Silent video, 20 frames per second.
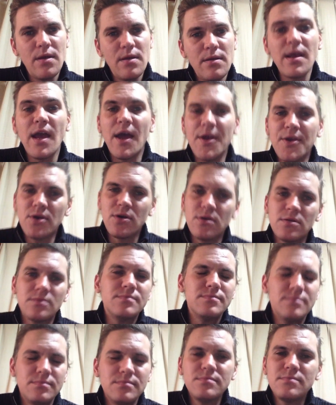Yeah, you're
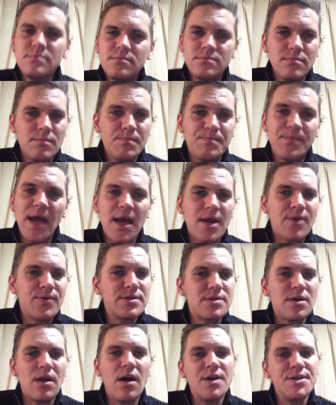
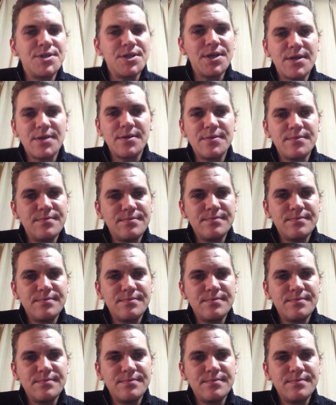backwards logic.